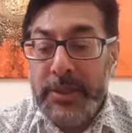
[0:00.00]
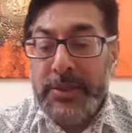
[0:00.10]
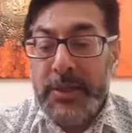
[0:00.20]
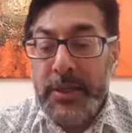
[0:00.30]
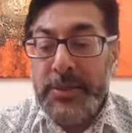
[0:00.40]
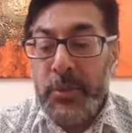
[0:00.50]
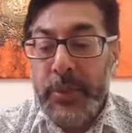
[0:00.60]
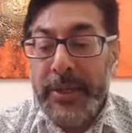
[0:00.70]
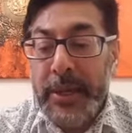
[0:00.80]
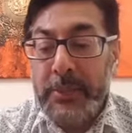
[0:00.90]
Let's learn so
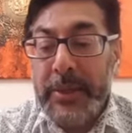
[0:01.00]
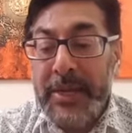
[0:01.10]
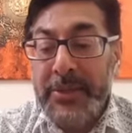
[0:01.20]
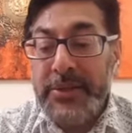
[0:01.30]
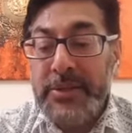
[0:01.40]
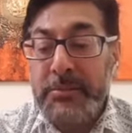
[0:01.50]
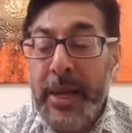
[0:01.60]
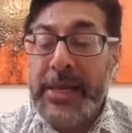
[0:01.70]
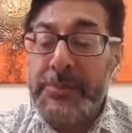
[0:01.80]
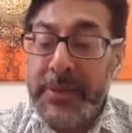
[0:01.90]
we can help others
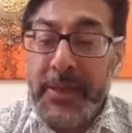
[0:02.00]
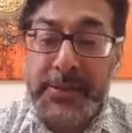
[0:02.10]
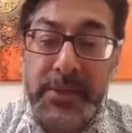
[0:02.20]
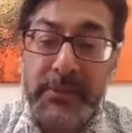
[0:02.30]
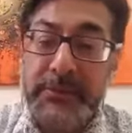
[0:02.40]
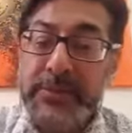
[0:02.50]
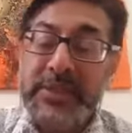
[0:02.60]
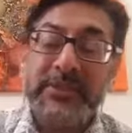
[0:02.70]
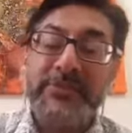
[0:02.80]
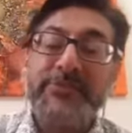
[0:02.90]
by helping ourselves.
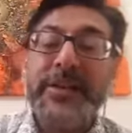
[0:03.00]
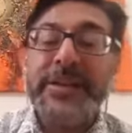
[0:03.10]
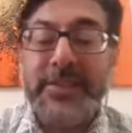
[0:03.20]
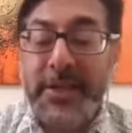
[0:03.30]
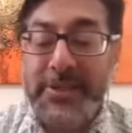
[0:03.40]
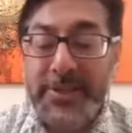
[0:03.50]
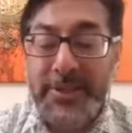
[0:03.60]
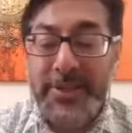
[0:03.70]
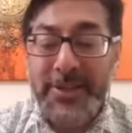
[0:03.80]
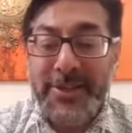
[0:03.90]

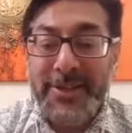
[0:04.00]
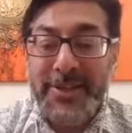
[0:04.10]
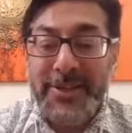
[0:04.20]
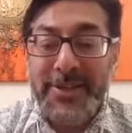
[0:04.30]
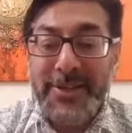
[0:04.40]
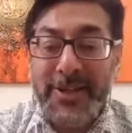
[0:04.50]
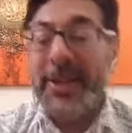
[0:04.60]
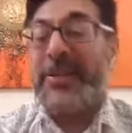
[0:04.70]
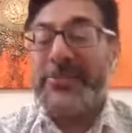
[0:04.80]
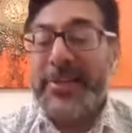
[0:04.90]
Fantastic.
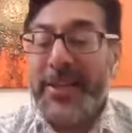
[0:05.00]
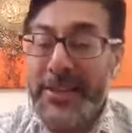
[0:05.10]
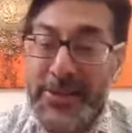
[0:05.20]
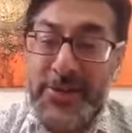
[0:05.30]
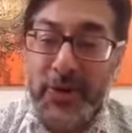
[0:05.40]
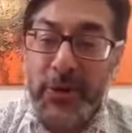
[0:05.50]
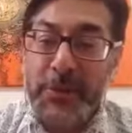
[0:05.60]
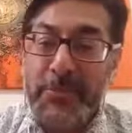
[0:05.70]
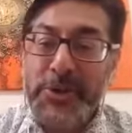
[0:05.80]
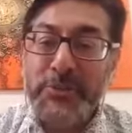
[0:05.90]
Love that. Thank you, Laurie.
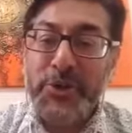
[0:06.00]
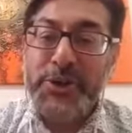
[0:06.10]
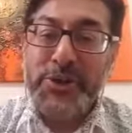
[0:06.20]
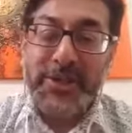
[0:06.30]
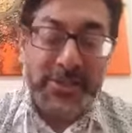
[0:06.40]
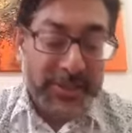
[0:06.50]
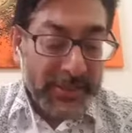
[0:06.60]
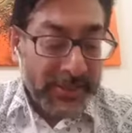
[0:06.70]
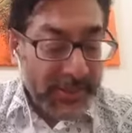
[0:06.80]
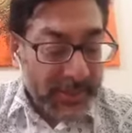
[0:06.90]
Much appreciated.
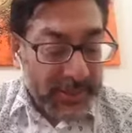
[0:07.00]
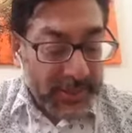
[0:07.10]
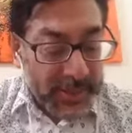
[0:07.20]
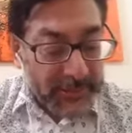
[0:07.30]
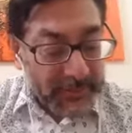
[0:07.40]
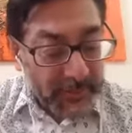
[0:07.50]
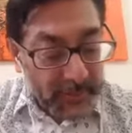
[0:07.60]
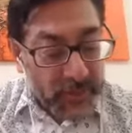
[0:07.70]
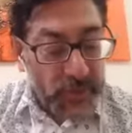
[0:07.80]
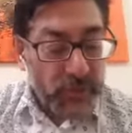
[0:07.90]

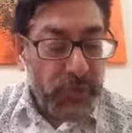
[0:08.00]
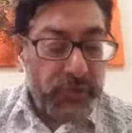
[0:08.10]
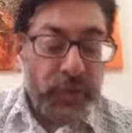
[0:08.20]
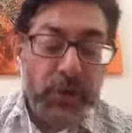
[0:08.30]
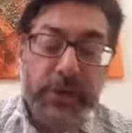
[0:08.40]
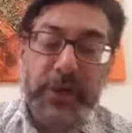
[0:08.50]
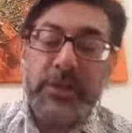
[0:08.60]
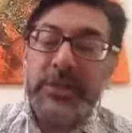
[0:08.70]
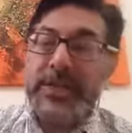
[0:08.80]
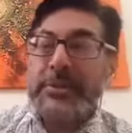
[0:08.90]
So you've got to, you know,
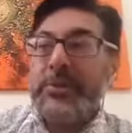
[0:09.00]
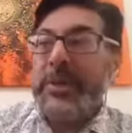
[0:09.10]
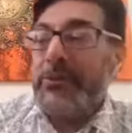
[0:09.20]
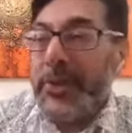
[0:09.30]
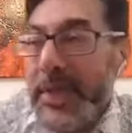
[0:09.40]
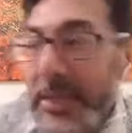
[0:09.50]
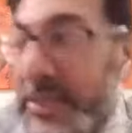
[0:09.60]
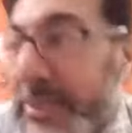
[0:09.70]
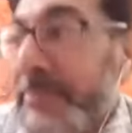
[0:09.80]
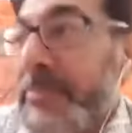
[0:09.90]
it's like with everything
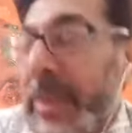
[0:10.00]
else.